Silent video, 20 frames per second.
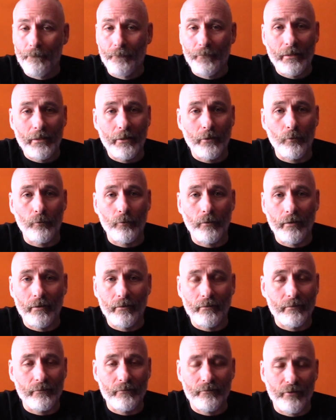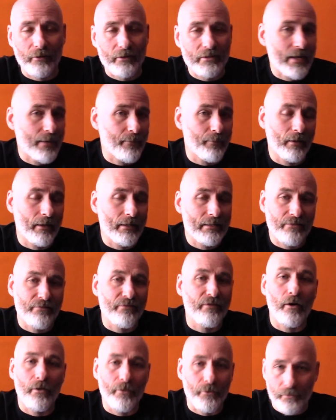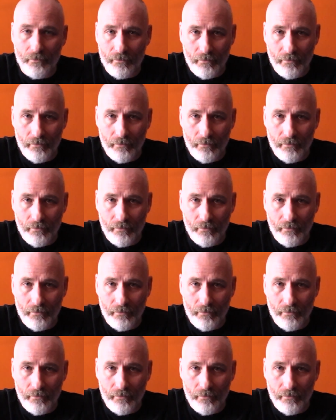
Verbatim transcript: You know, uh, for example, as a father,